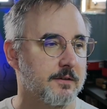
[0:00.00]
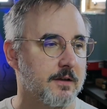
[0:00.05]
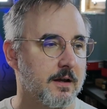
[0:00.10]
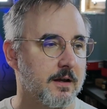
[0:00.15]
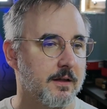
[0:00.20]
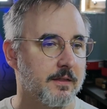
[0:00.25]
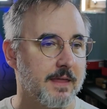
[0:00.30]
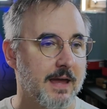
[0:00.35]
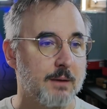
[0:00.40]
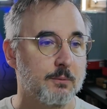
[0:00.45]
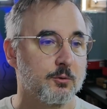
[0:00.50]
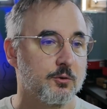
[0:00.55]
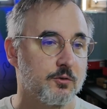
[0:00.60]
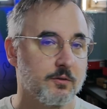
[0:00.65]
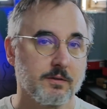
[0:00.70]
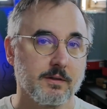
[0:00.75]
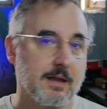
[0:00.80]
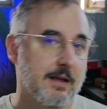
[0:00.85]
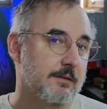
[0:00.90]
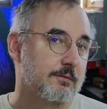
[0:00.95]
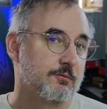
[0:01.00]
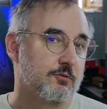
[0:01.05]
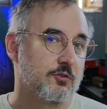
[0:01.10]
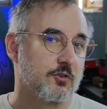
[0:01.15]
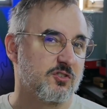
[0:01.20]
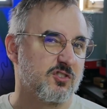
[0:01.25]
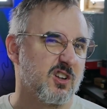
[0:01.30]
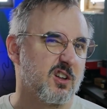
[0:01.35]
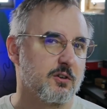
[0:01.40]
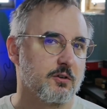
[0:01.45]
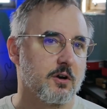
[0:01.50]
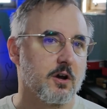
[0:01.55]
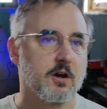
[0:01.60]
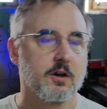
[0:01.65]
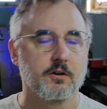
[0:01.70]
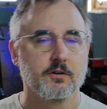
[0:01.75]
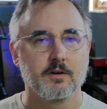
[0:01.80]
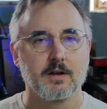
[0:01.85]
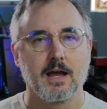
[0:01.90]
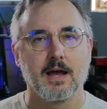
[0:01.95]
That was just under
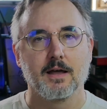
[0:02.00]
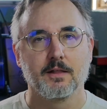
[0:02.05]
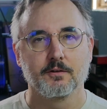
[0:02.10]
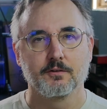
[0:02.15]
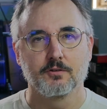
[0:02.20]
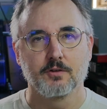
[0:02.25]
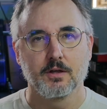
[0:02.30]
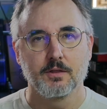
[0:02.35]
$100,